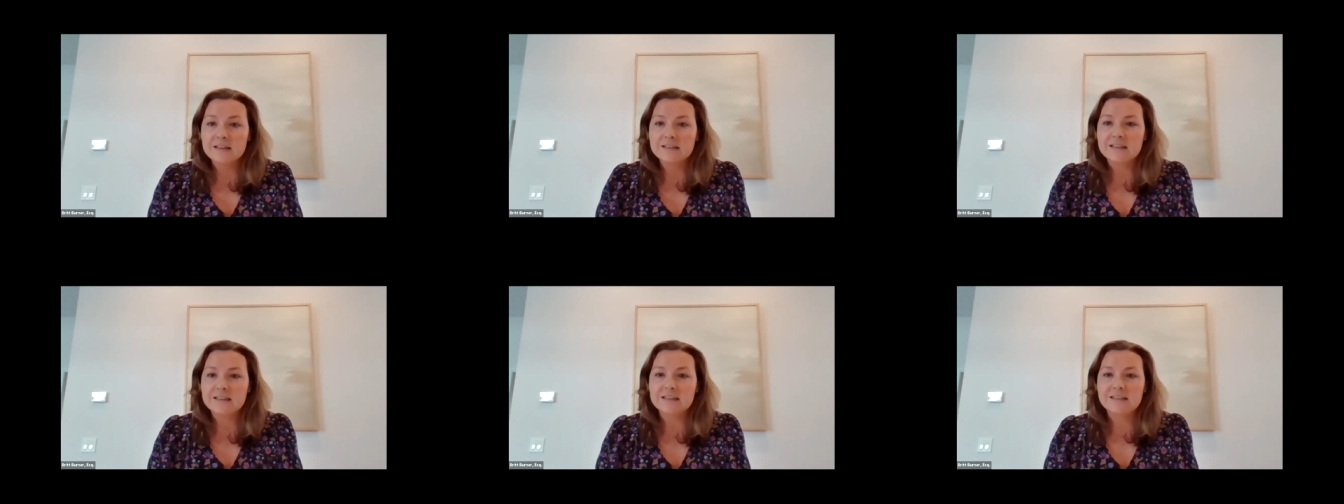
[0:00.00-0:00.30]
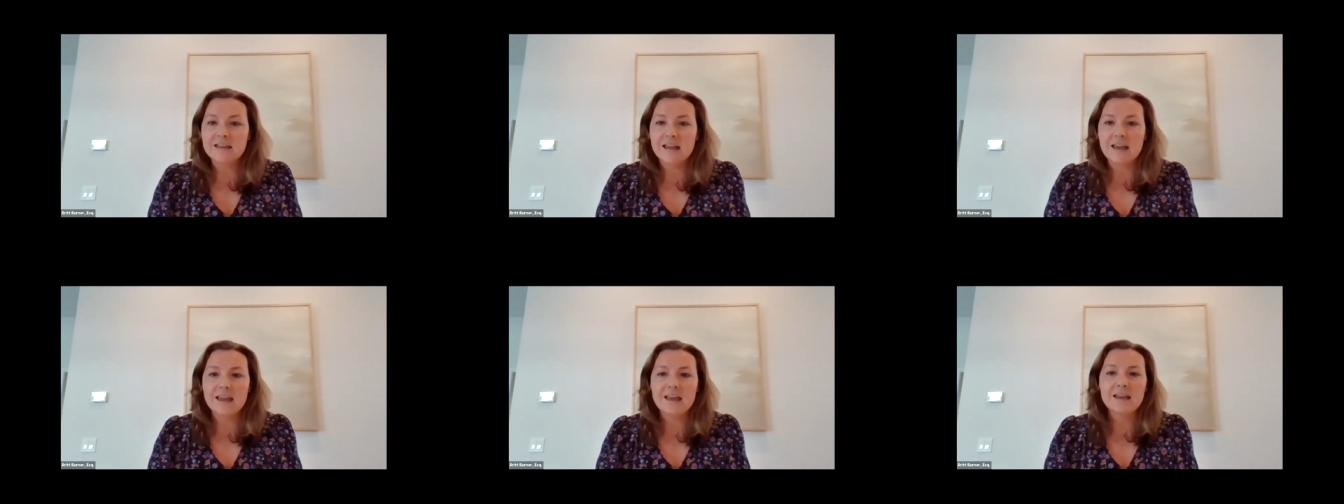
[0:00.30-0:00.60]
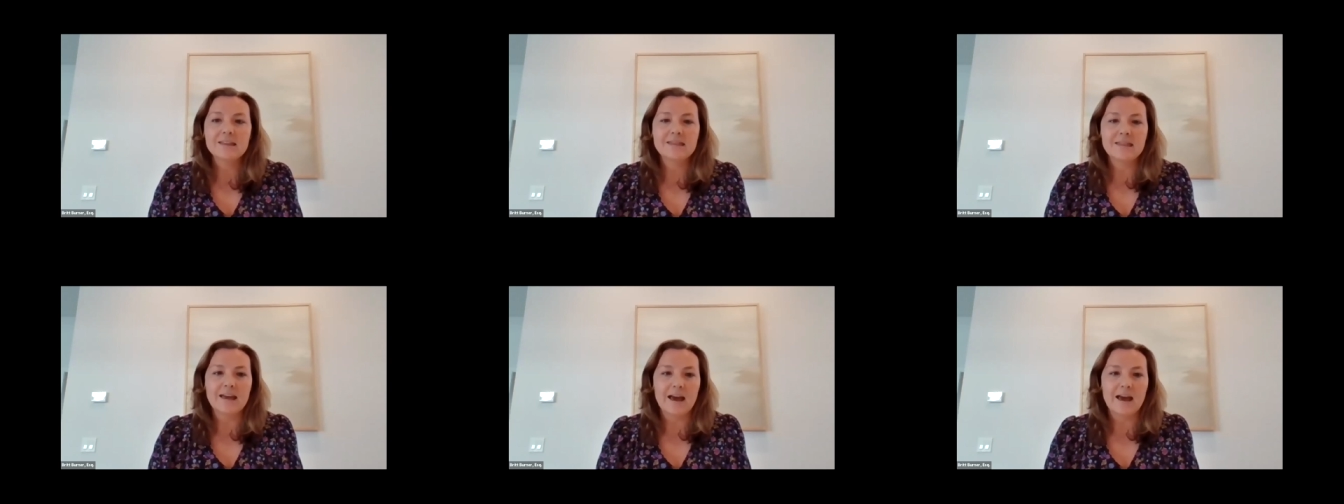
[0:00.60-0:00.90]
to
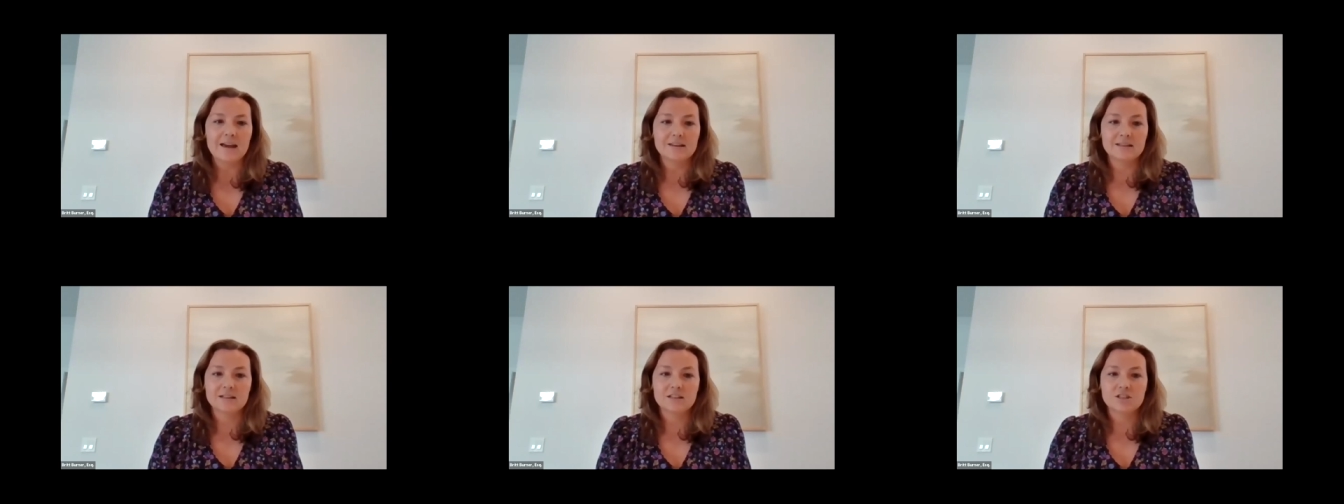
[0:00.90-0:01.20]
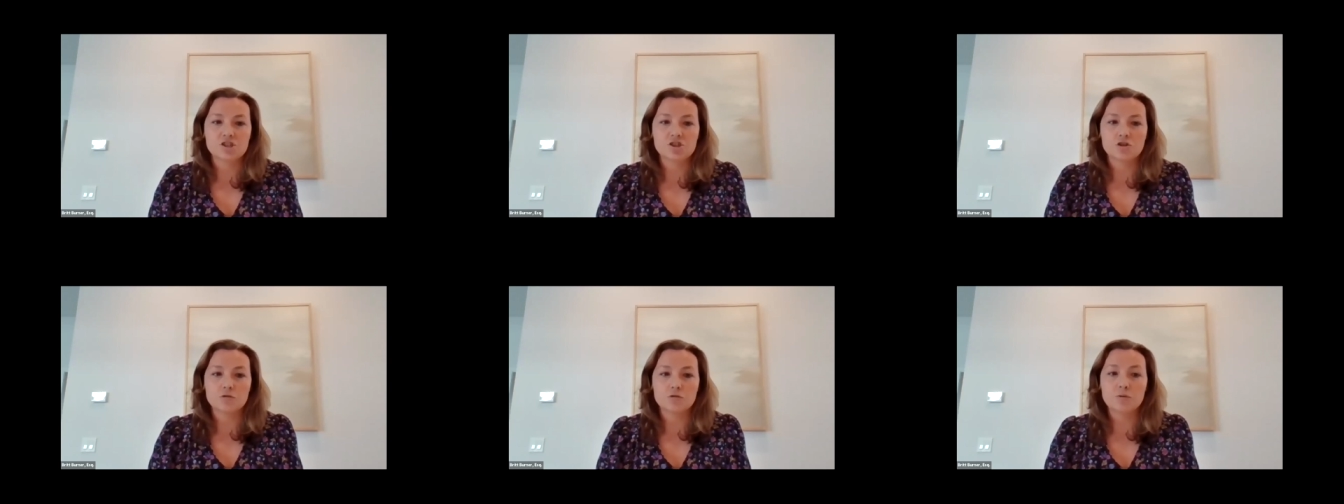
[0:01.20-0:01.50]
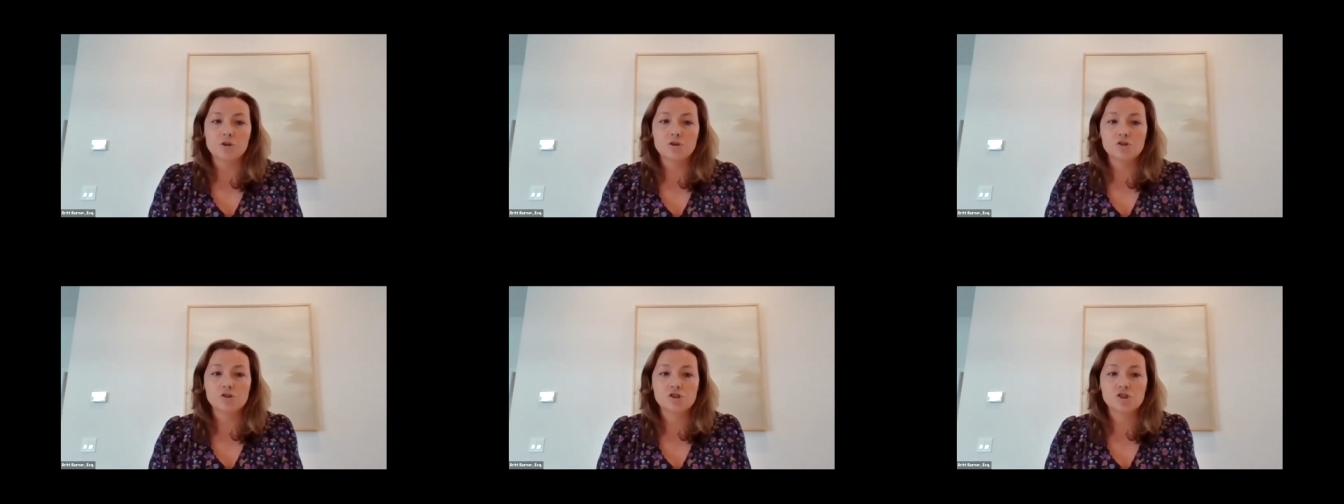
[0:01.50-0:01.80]
take that
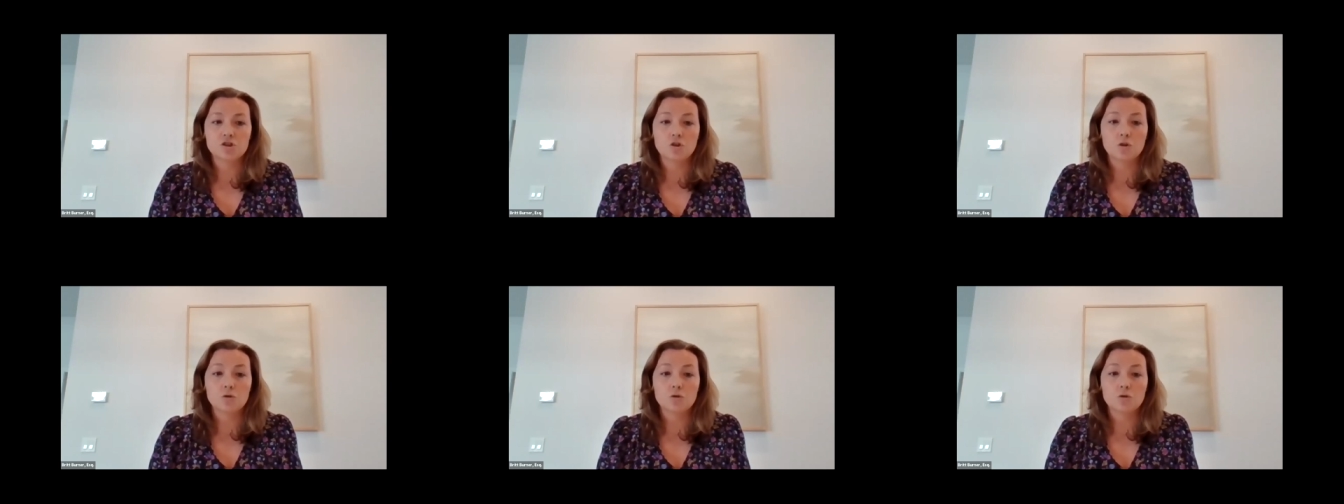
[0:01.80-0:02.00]
distribution,